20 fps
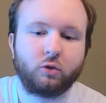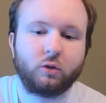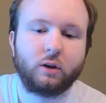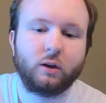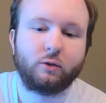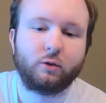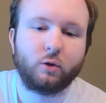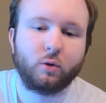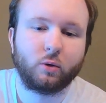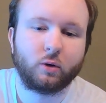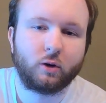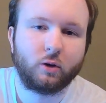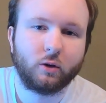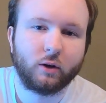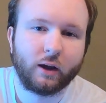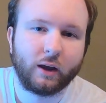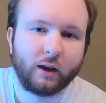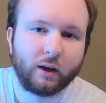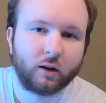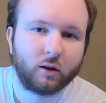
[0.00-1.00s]
give you a
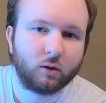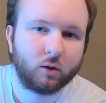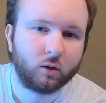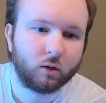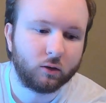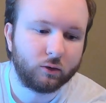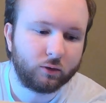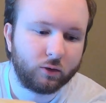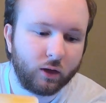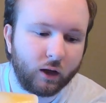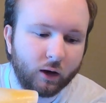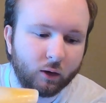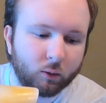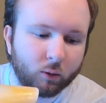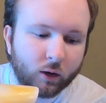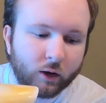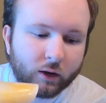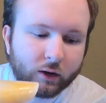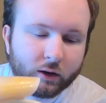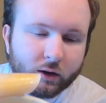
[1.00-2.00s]
good angle of that
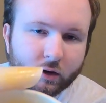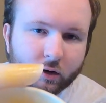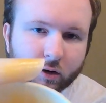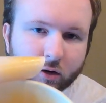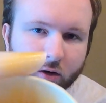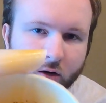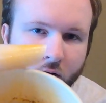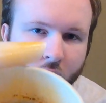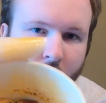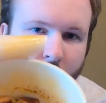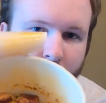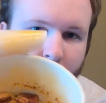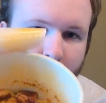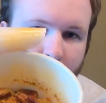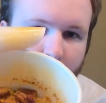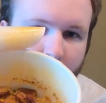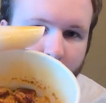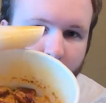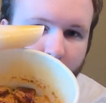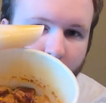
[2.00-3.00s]
right here.
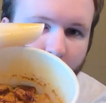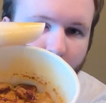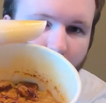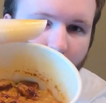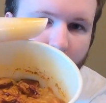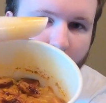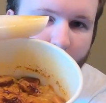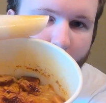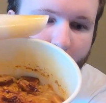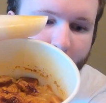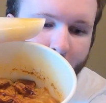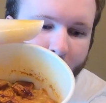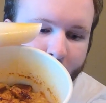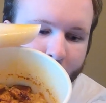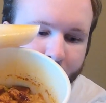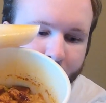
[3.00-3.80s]
I'm